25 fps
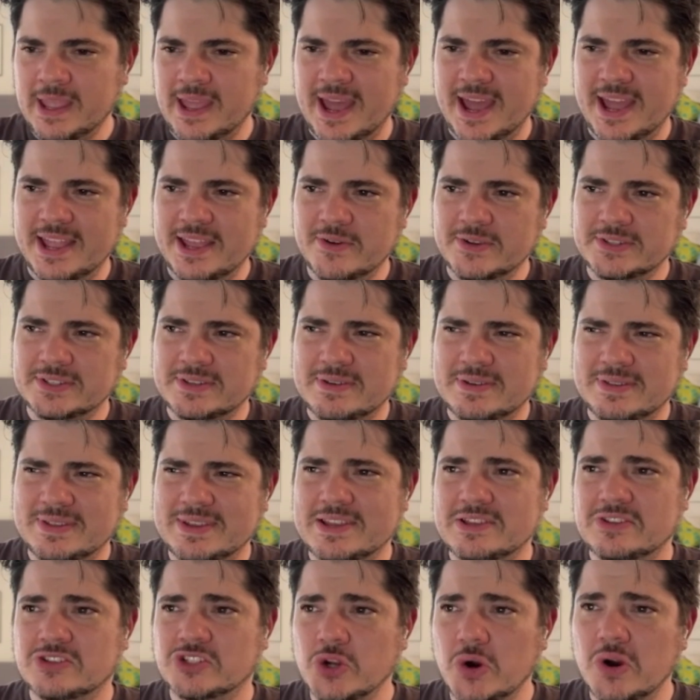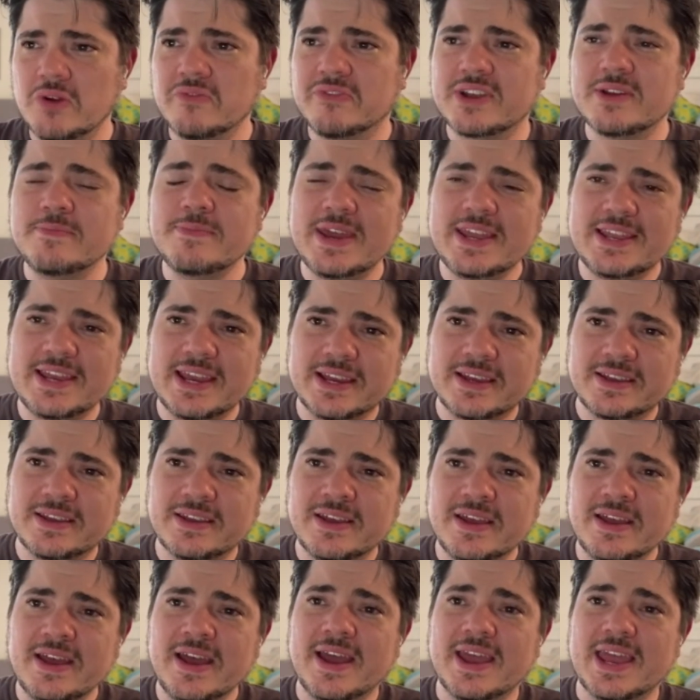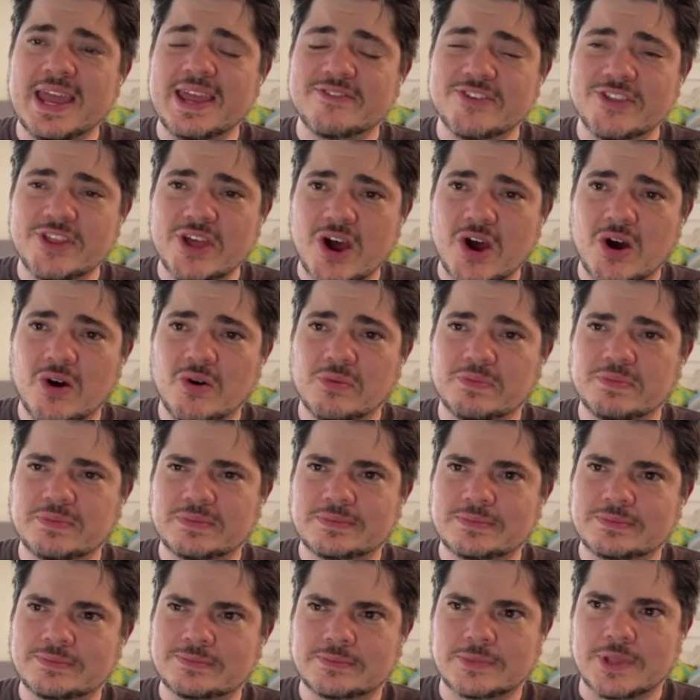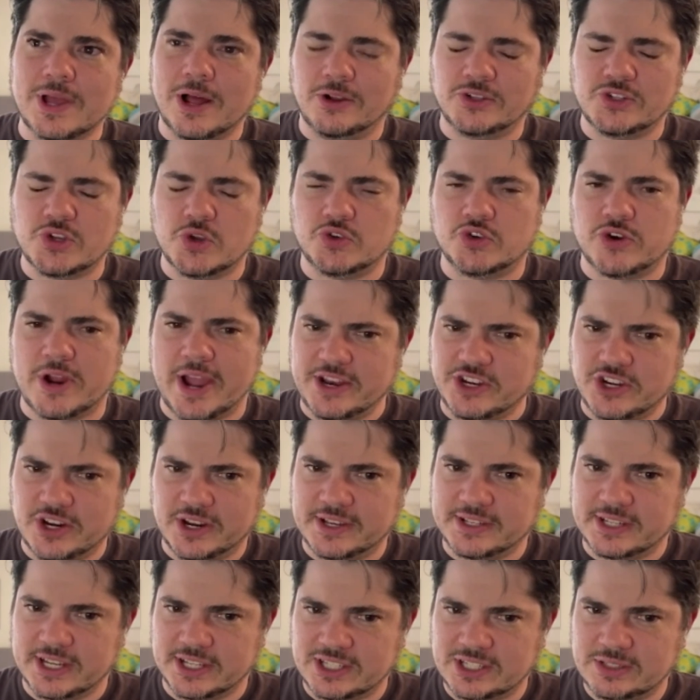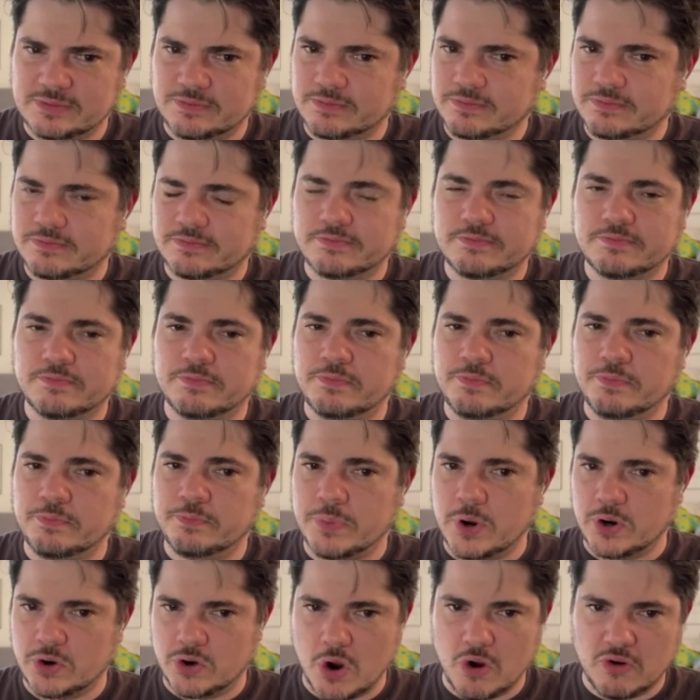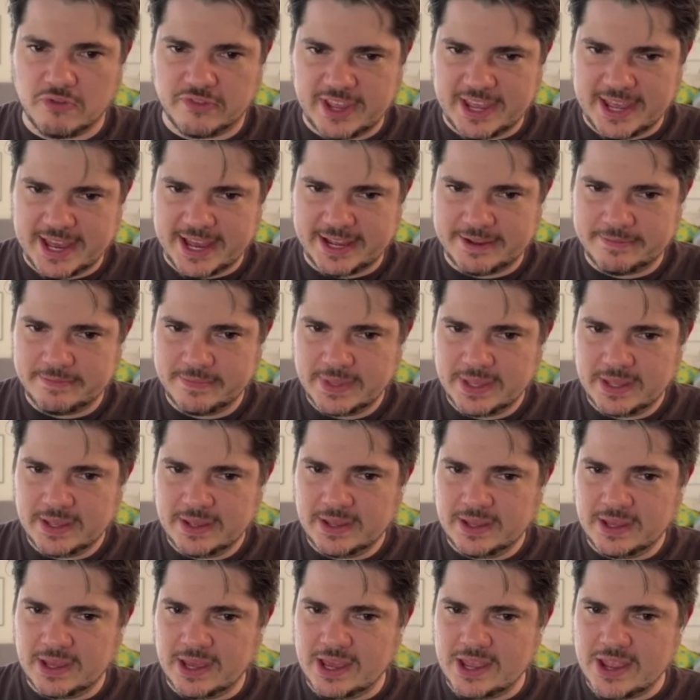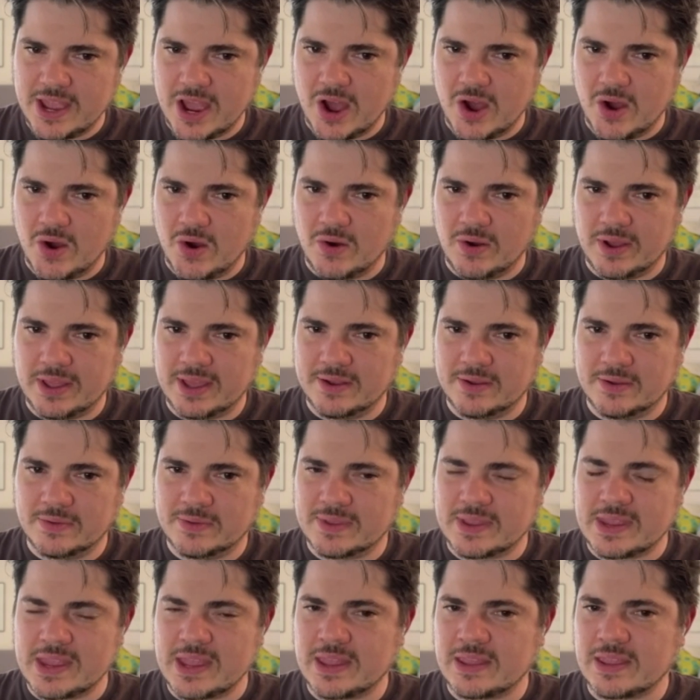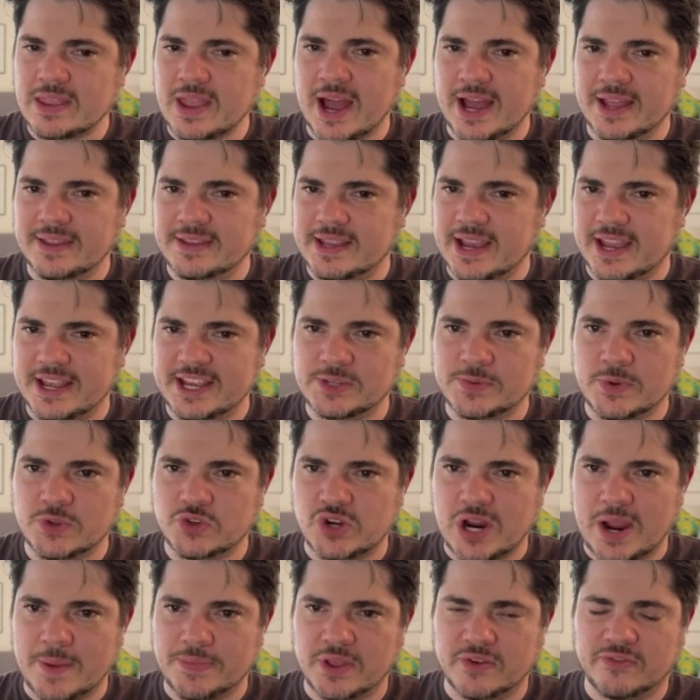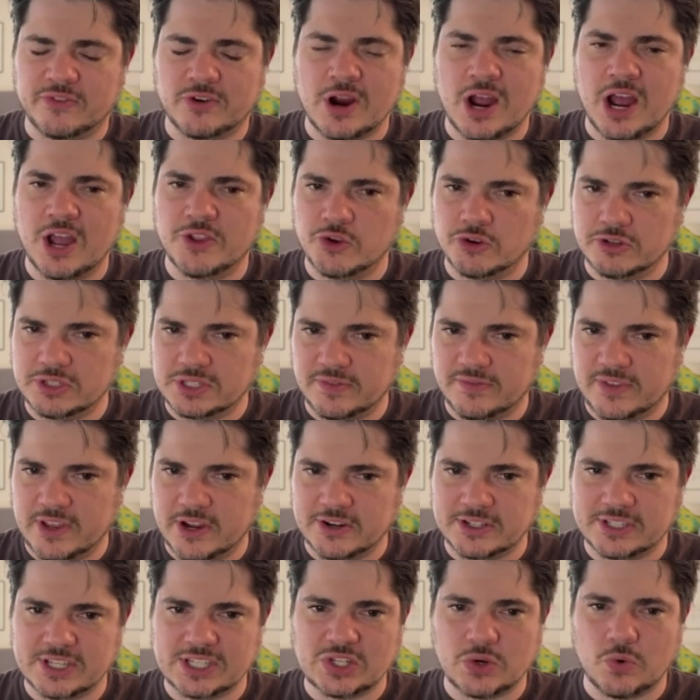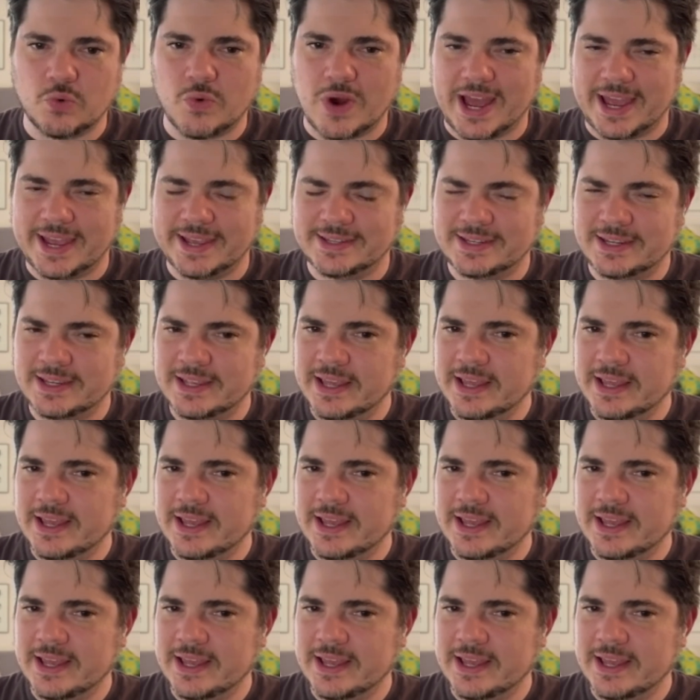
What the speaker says: and he was sort of comedic, even though also tragic because it's Barovia. Undead. He's been trapped there for hundreds of years as a white,